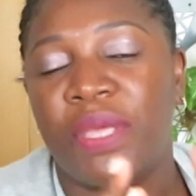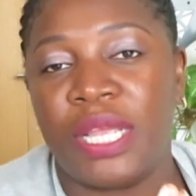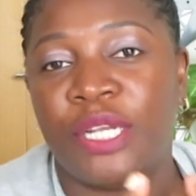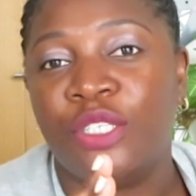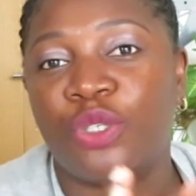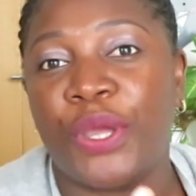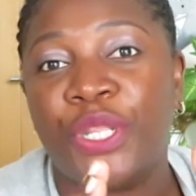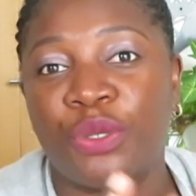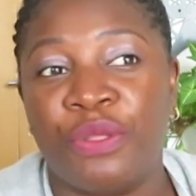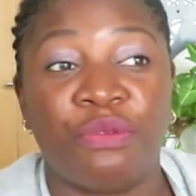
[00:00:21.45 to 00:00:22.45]
in
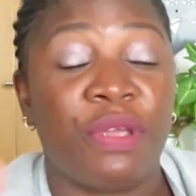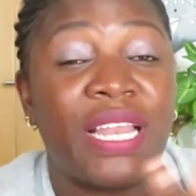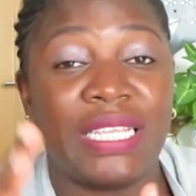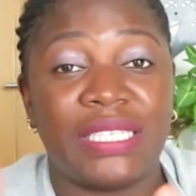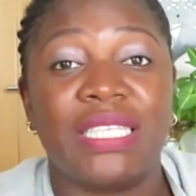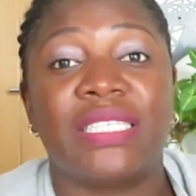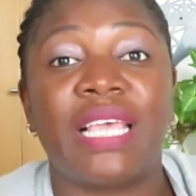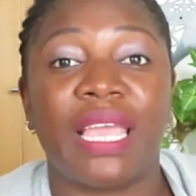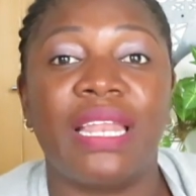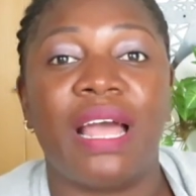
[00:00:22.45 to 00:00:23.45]
2023, at least the
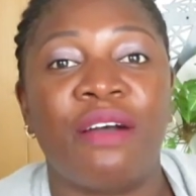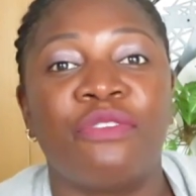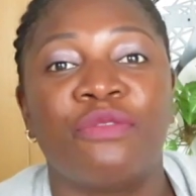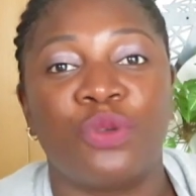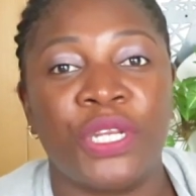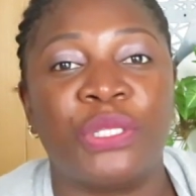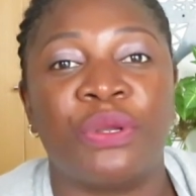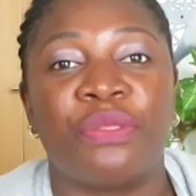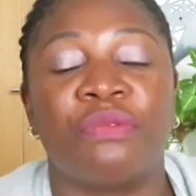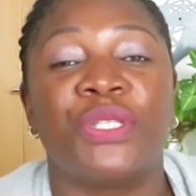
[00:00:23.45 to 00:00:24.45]
second half of
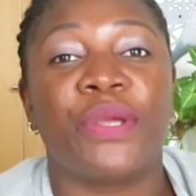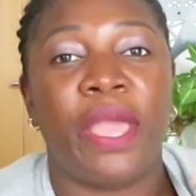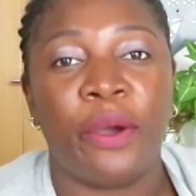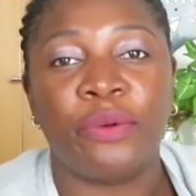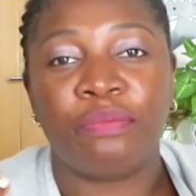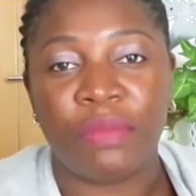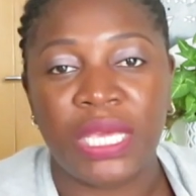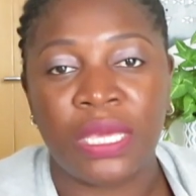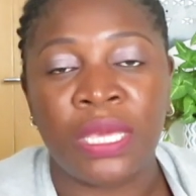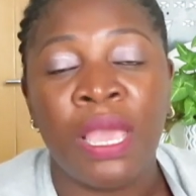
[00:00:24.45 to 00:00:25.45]
2023, to help
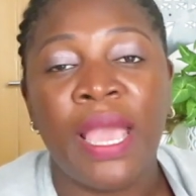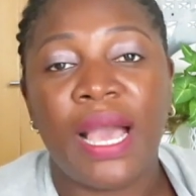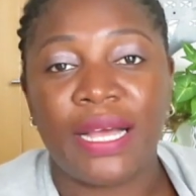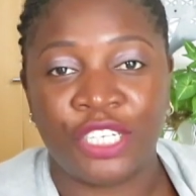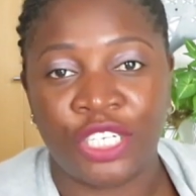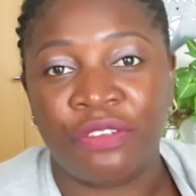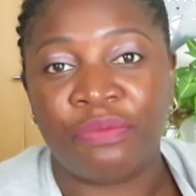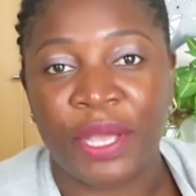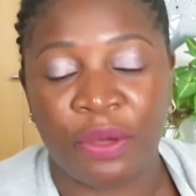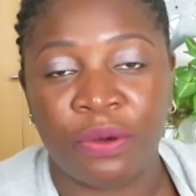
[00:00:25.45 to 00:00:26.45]
me
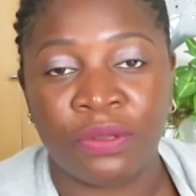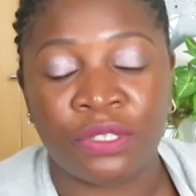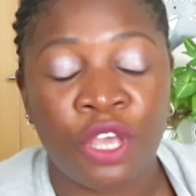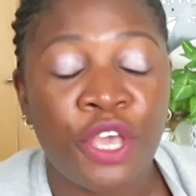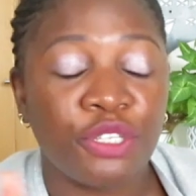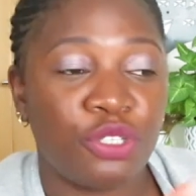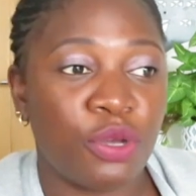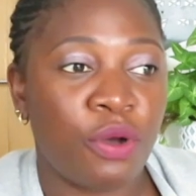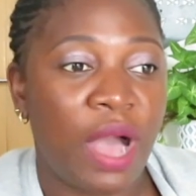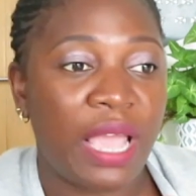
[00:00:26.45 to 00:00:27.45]
achieve my goals.
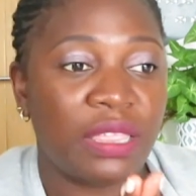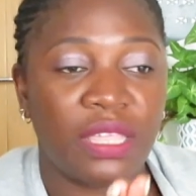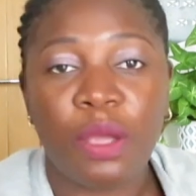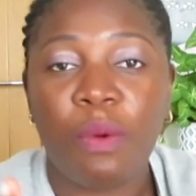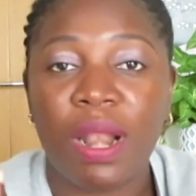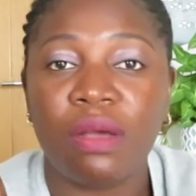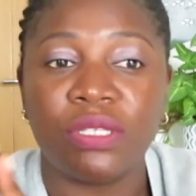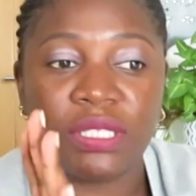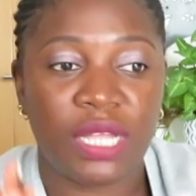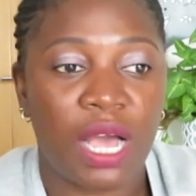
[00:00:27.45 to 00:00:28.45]
So I think what I'll
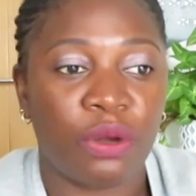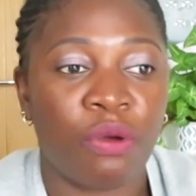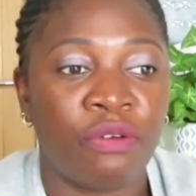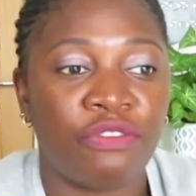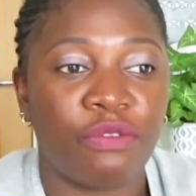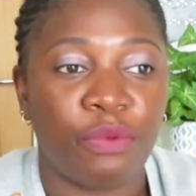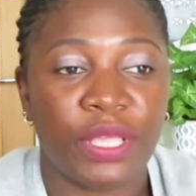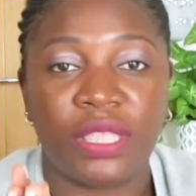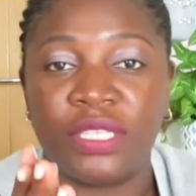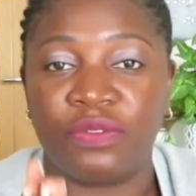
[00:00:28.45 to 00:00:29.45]
start off
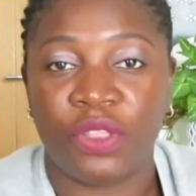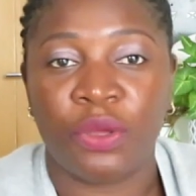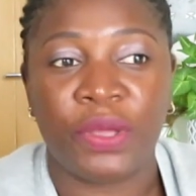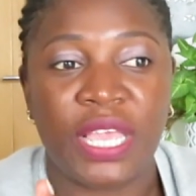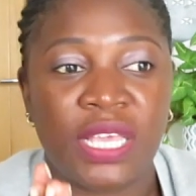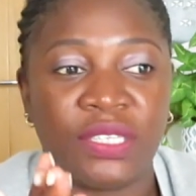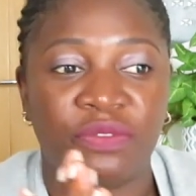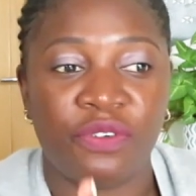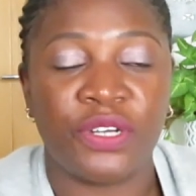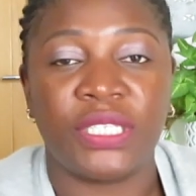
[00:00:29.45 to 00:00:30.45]
with this video is
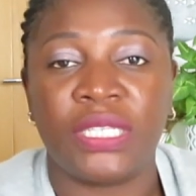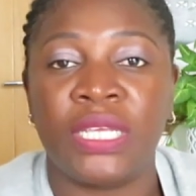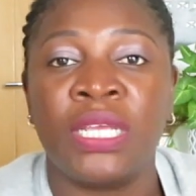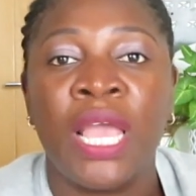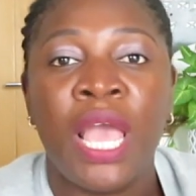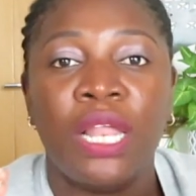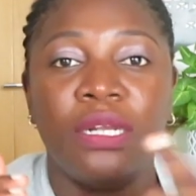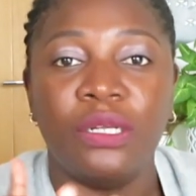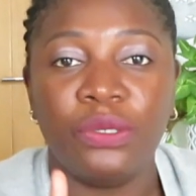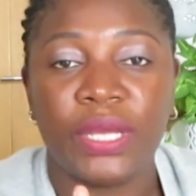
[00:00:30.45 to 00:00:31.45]
firstly
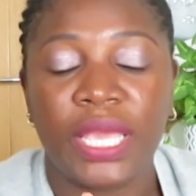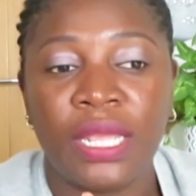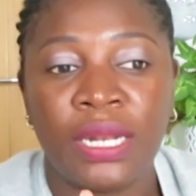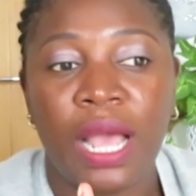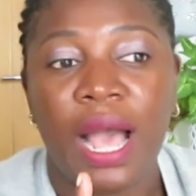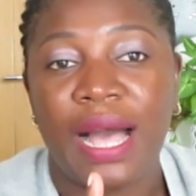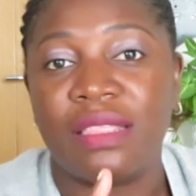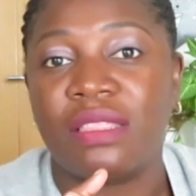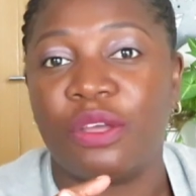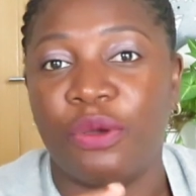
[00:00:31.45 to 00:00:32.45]
looking
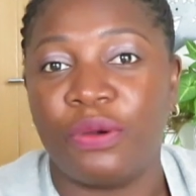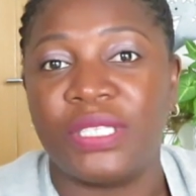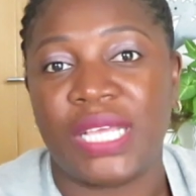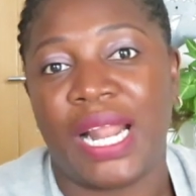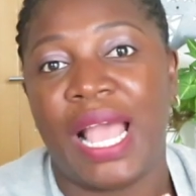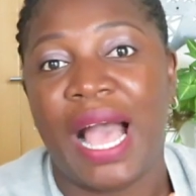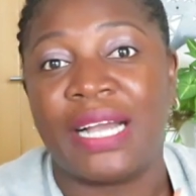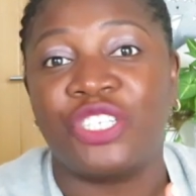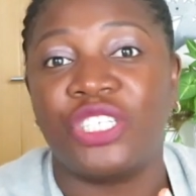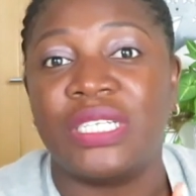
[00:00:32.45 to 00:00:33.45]
at the goals that I
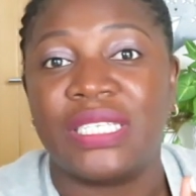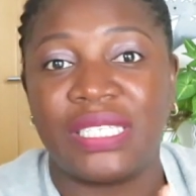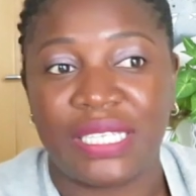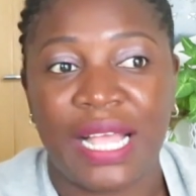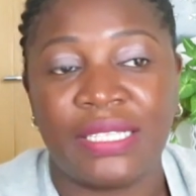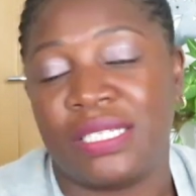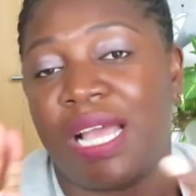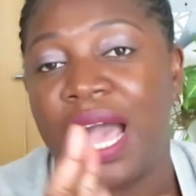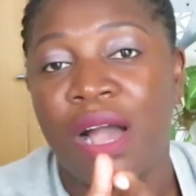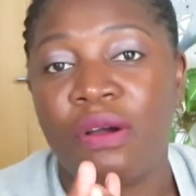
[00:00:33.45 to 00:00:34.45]
actually set,
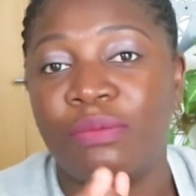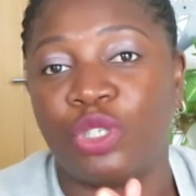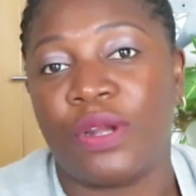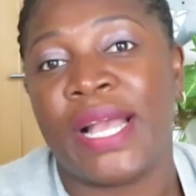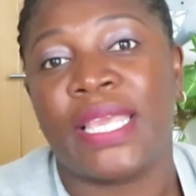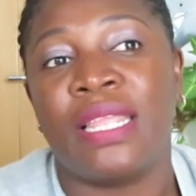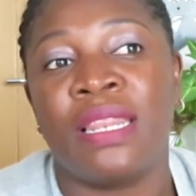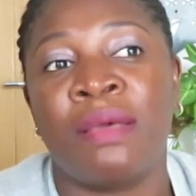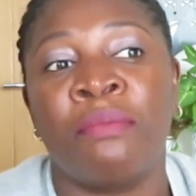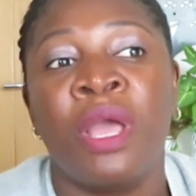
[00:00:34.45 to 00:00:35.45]
how I'm
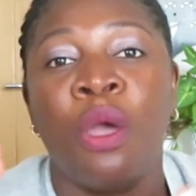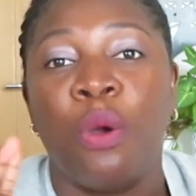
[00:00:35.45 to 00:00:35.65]
tracking them,